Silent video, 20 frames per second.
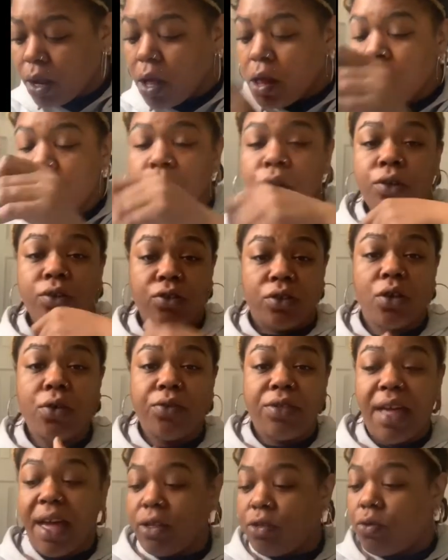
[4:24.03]
so
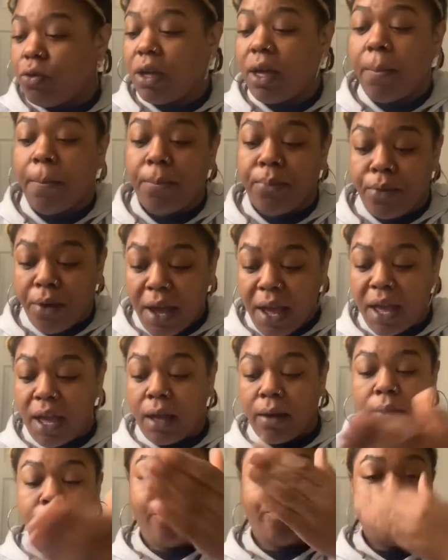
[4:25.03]
that you can
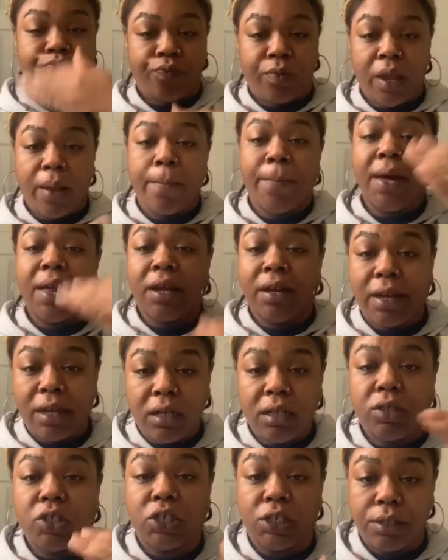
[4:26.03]
bring better
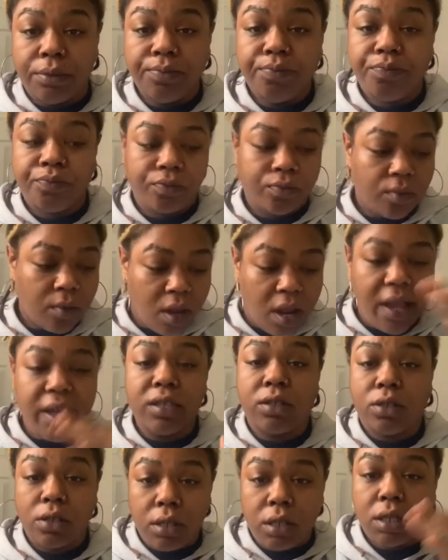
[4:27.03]
energy
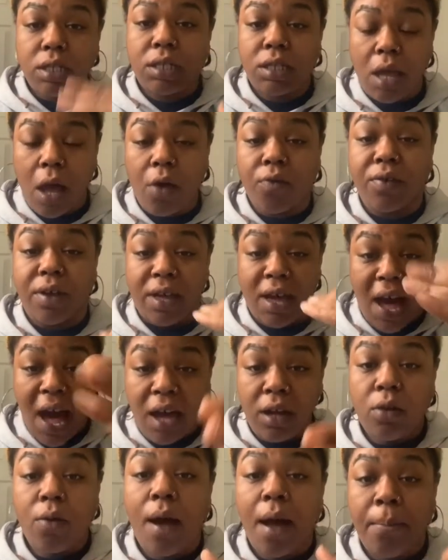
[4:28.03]
into yourself. How
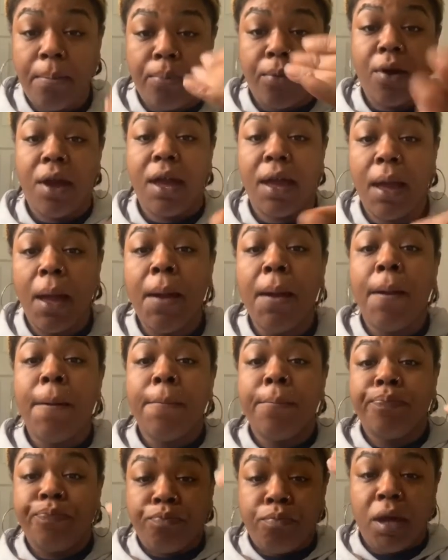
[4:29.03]
do I bring
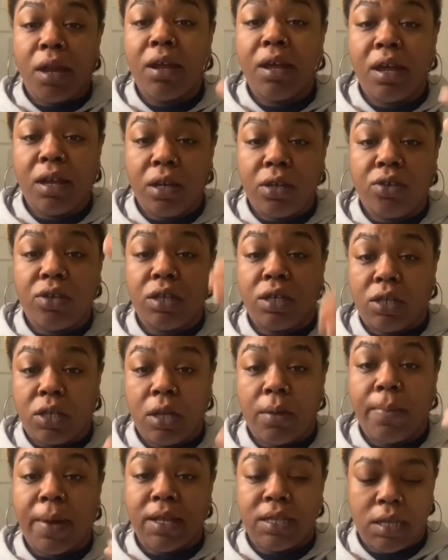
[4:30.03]
better energy to
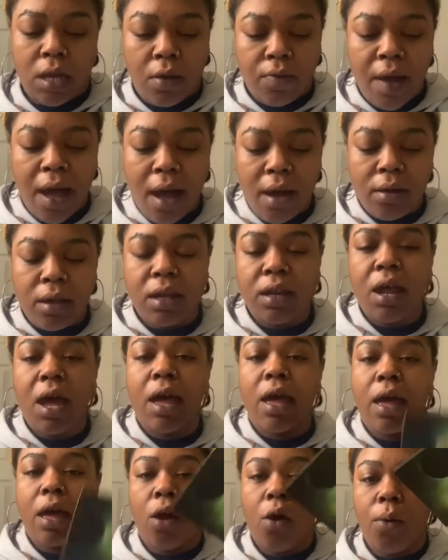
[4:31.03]
myself? How can I
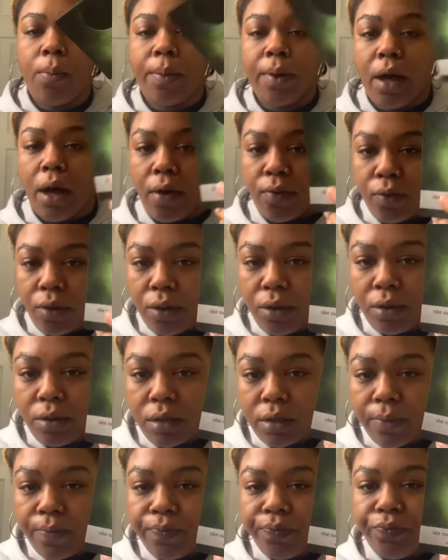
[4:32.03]
help others
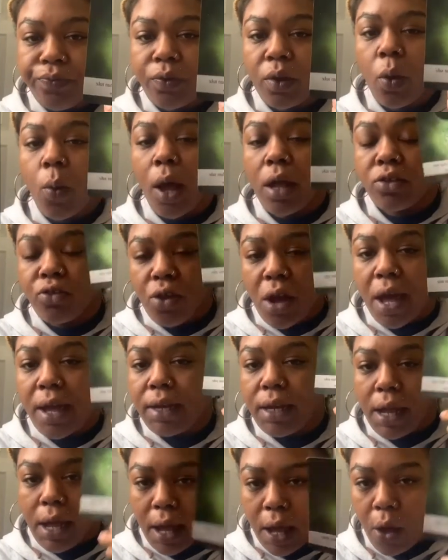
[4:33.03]
while trying to
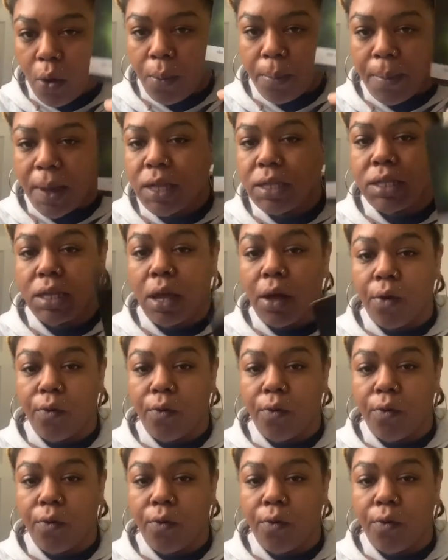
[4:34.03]
help myself?